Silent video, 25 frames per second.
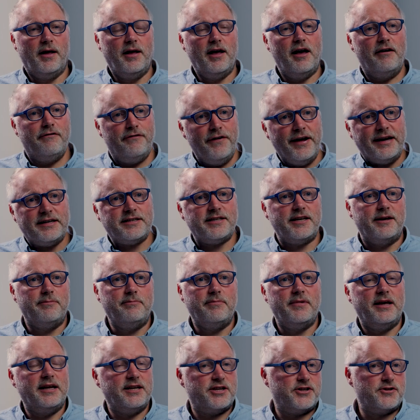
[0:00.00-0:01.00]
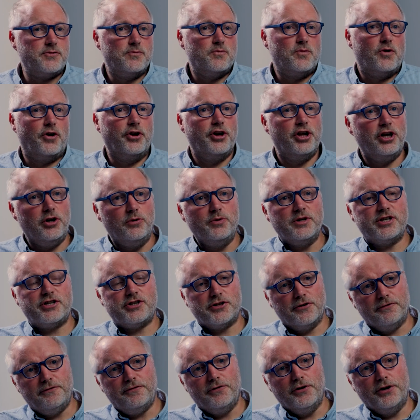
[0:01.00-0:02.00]
A victim is someone who has
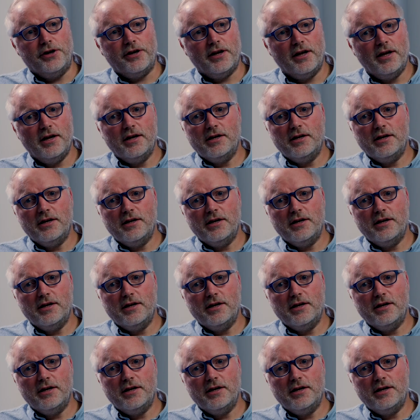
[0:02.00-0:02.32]
suffered